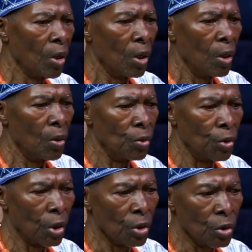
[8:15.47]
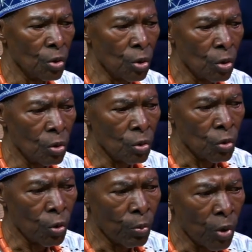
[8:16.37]
You know,
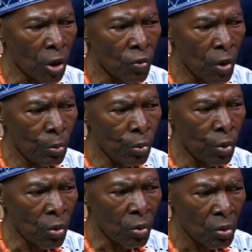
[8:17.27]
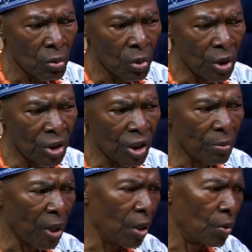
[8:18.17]
you brought one book written
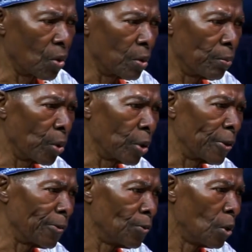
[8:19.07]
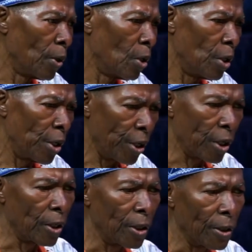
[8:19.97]
by one boy here.
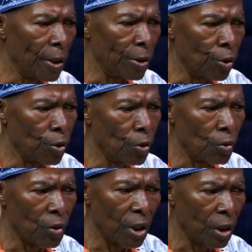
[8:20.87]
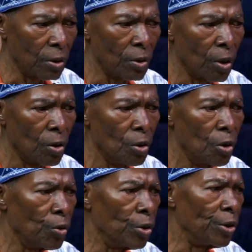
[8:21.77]
I don't know whether
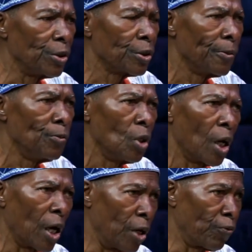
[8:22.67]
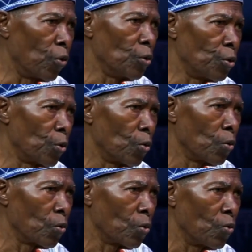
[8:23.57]
he is. I phoned you
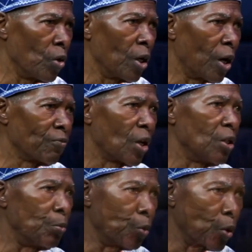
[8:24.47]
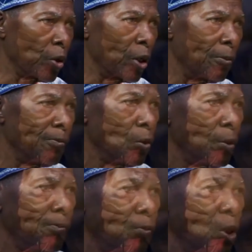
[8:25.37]
way after the program,
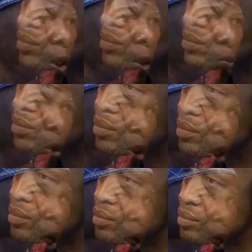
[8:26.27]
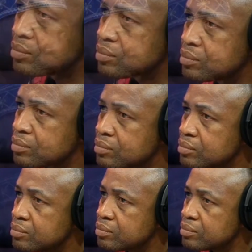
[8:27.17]
but I asked the boy to
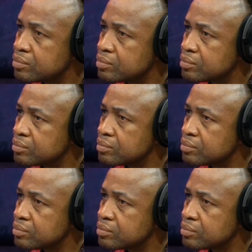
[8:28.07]
come and see me.